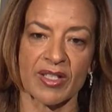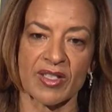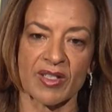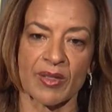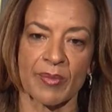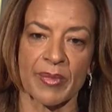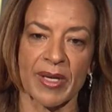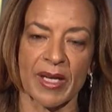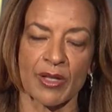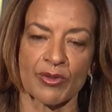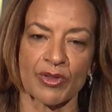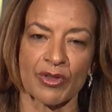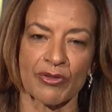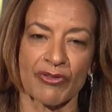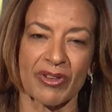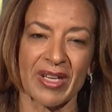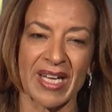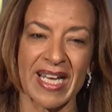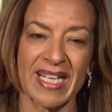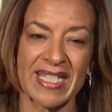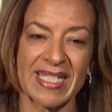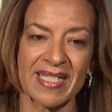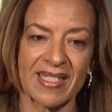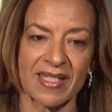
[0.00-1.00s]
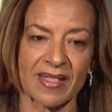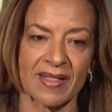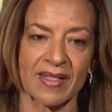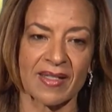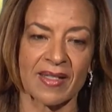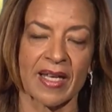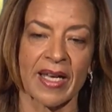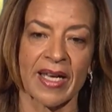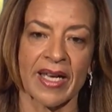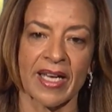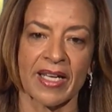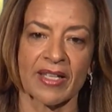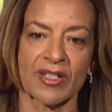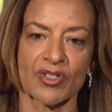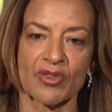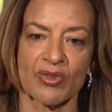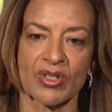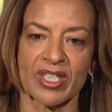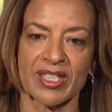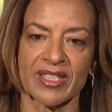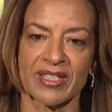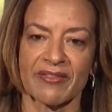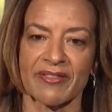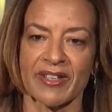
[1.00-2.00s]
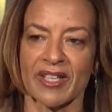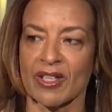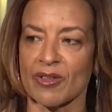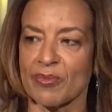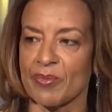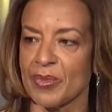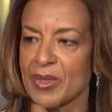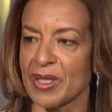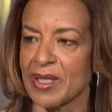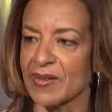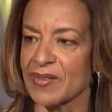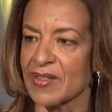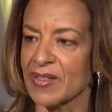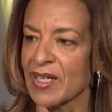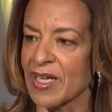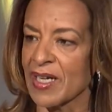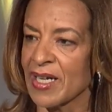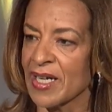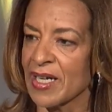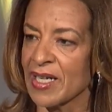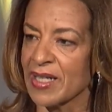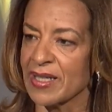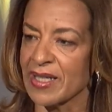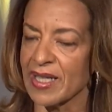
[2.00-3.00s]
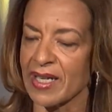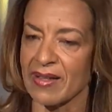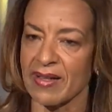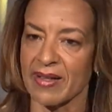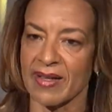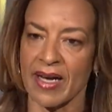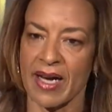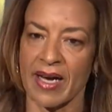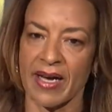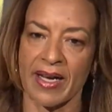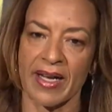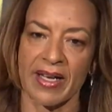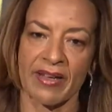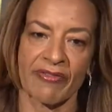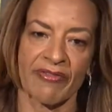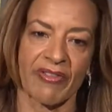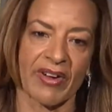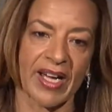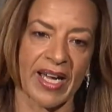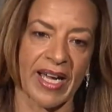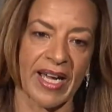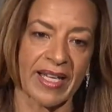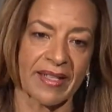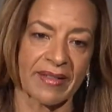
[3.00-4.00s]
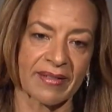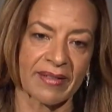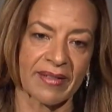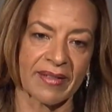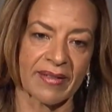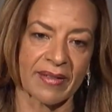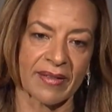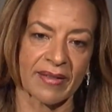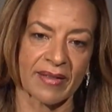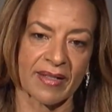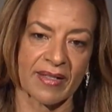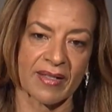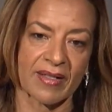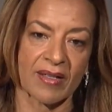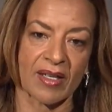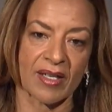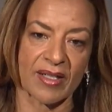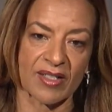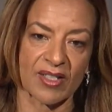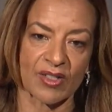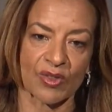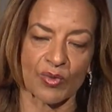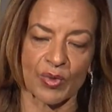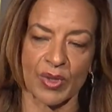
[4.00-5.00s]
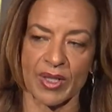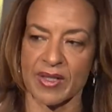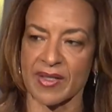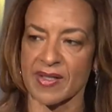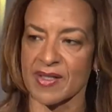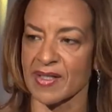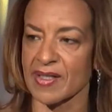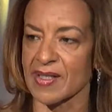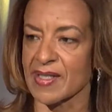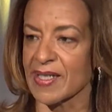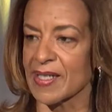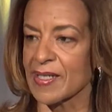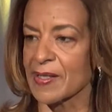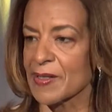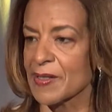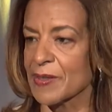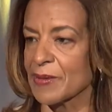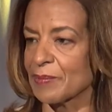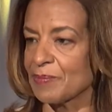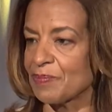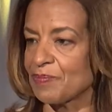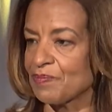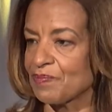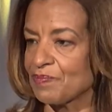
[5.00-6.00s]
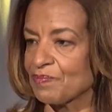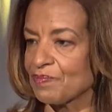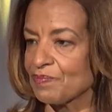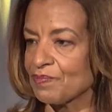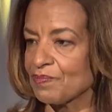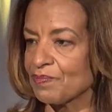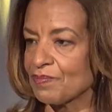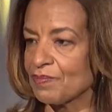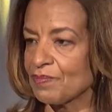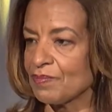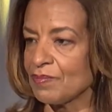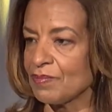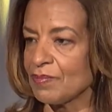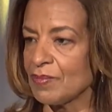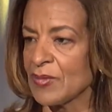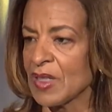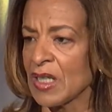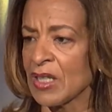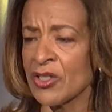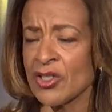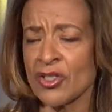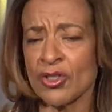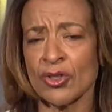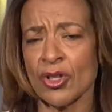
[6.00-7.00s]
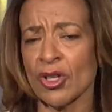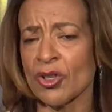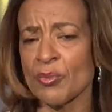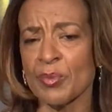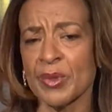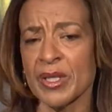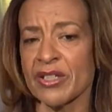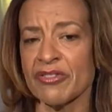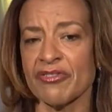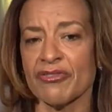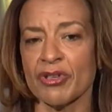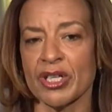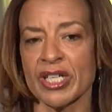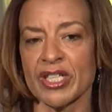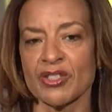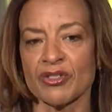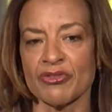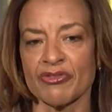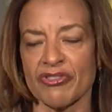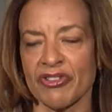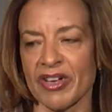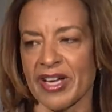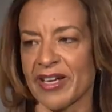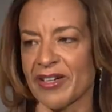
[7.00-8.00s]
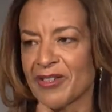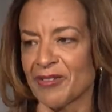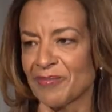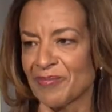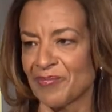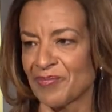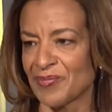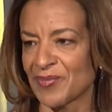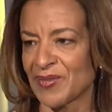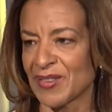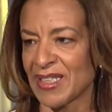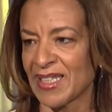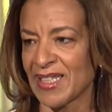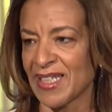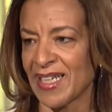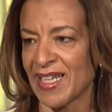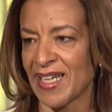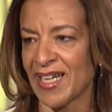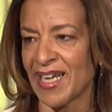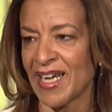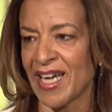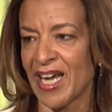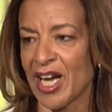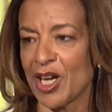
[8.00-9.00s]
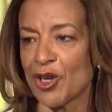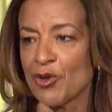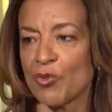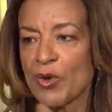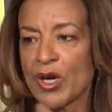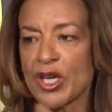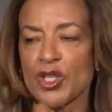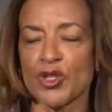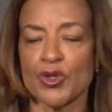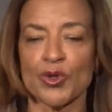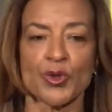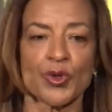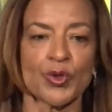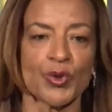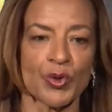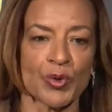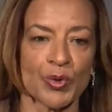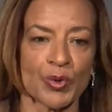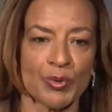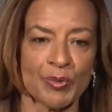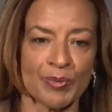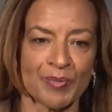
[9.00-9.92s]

amount of lessons in drug development that if I had started with the success. So don't be afraid to fail. And when you do,